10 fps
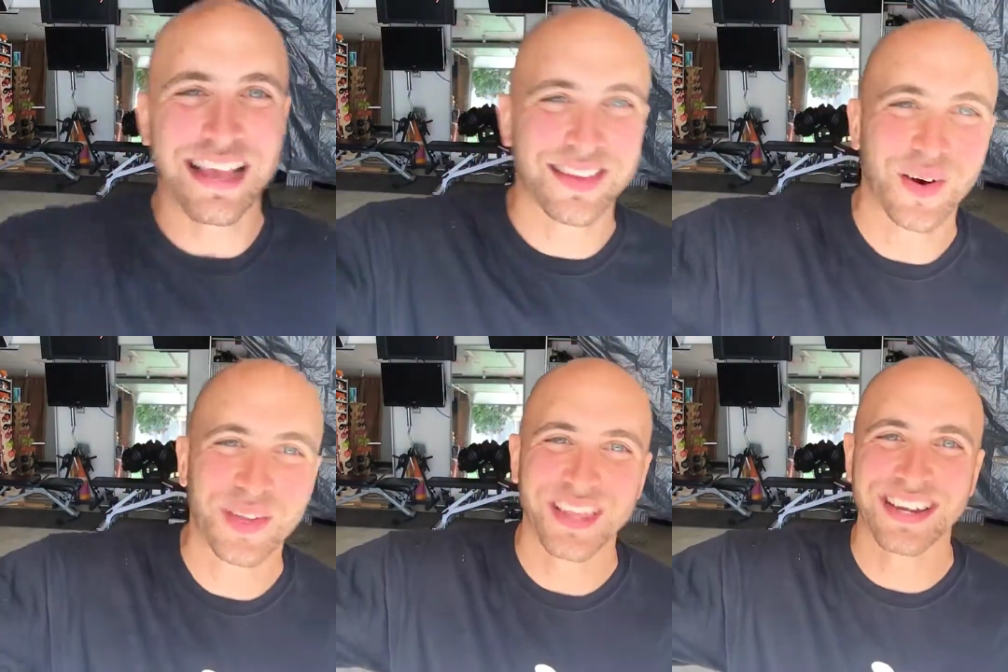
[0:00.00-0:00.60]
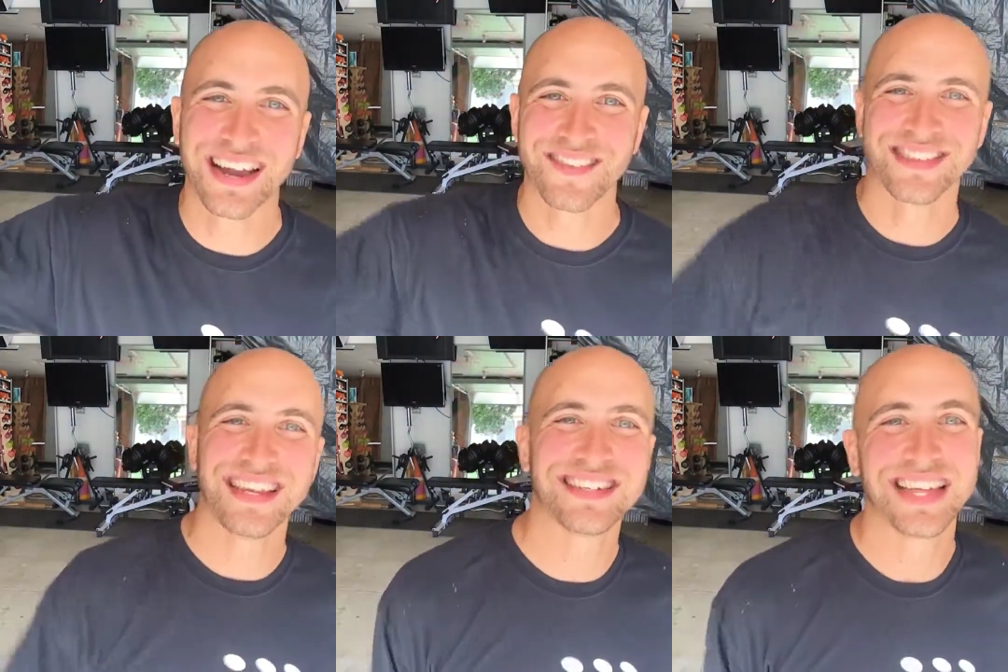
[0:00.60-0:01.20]
that's a whole nother
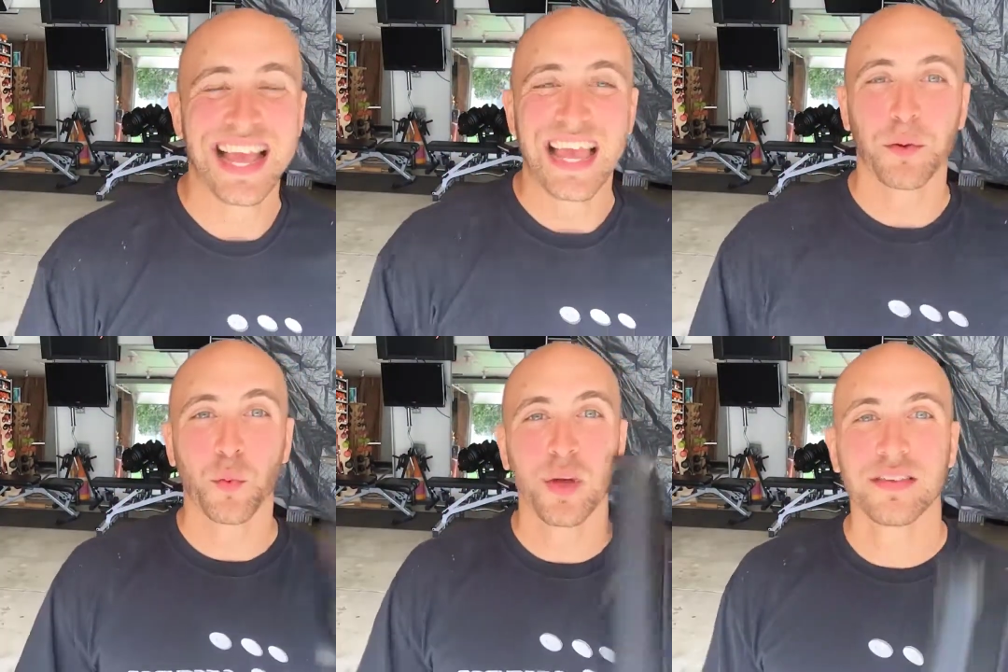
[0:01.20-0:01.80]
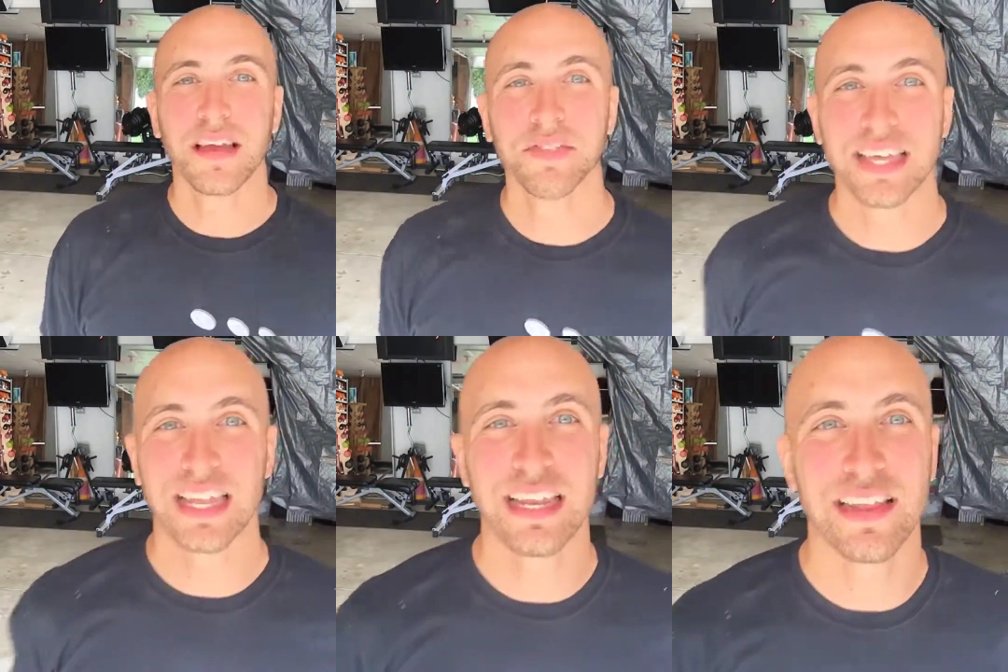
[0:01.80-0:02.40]
conversation, and we will
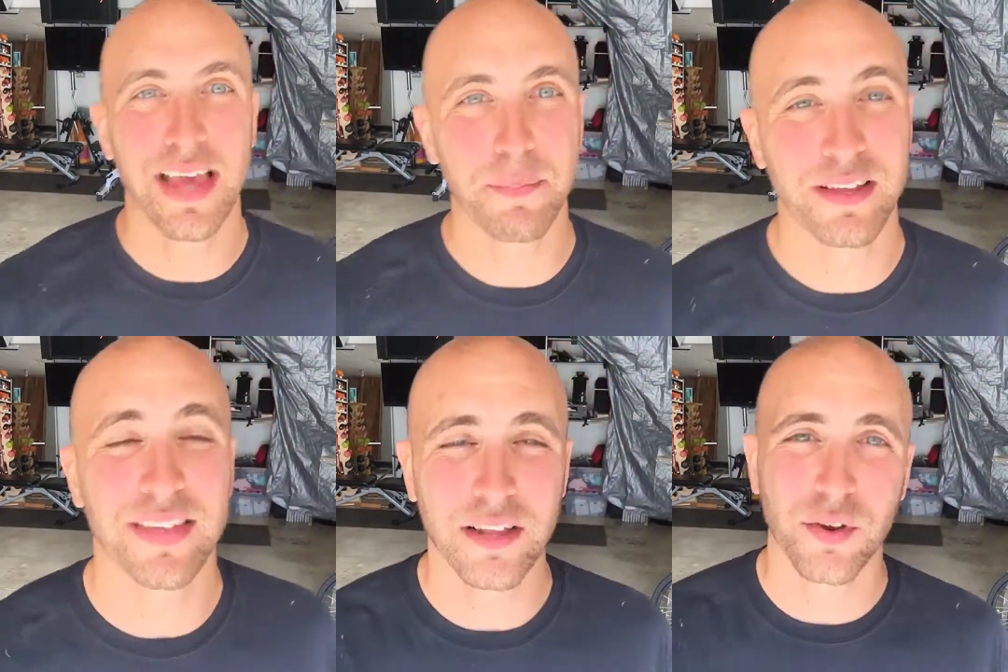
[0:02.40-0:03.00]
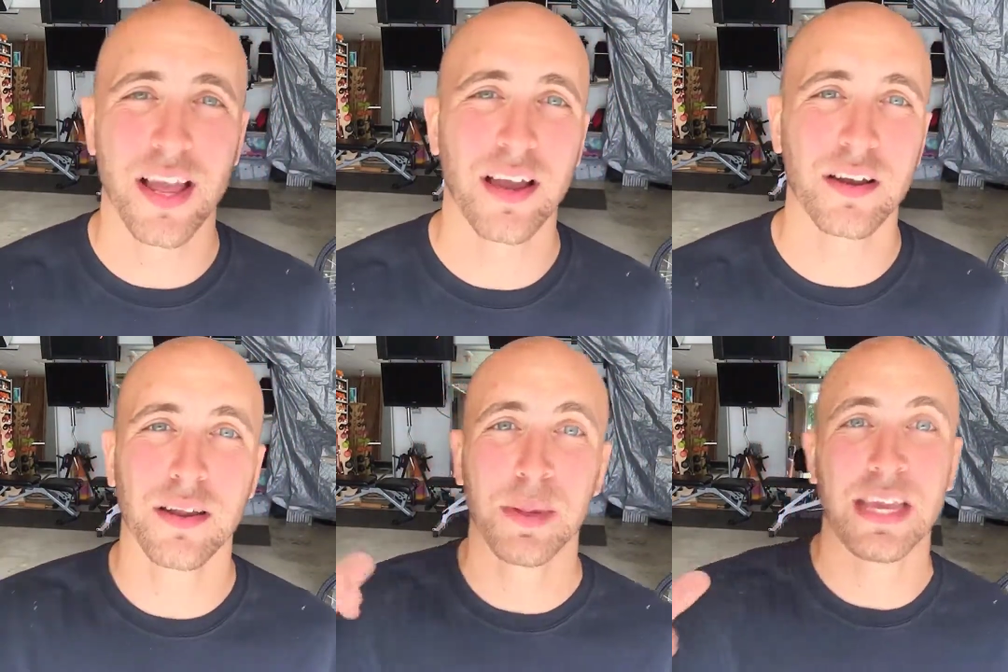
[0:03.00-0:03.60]
definitely get into that because Andrew and I are
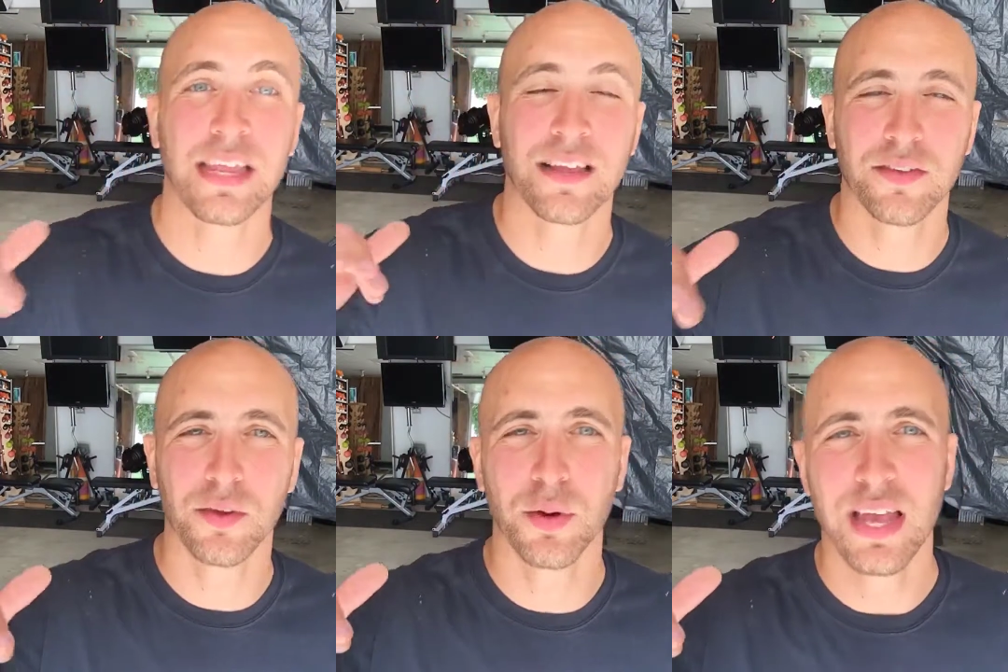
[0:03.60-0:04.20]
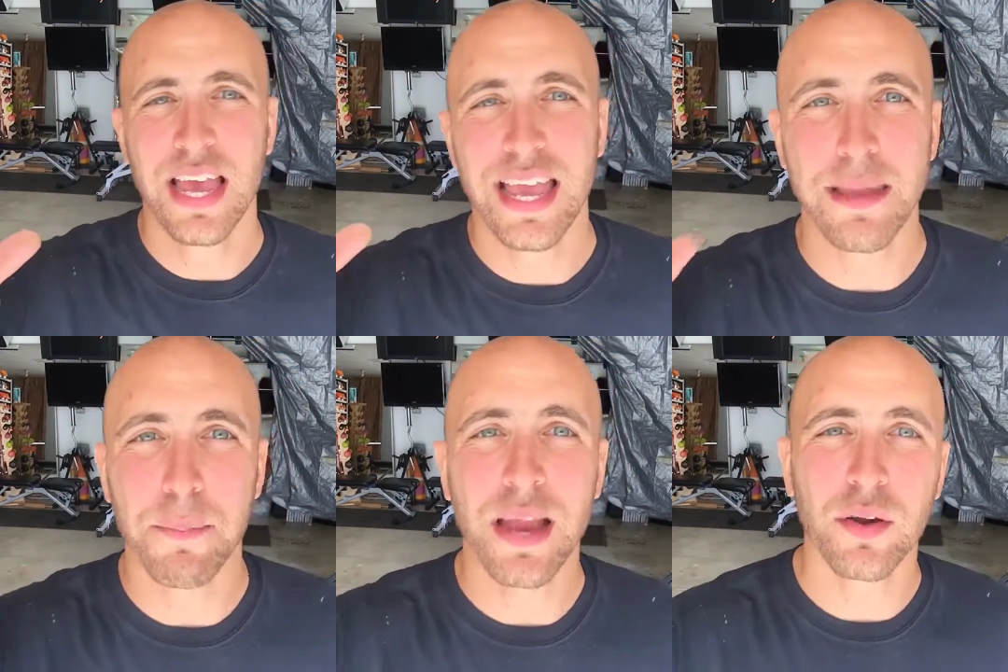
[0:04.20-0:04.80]
going to be getting into
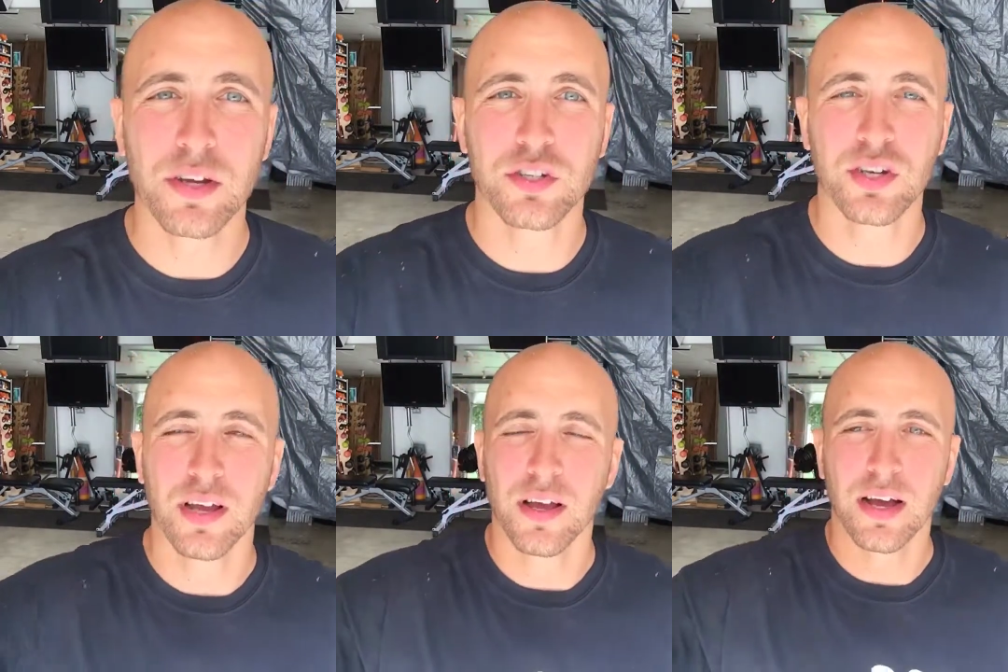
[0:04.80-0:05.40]
a marriage.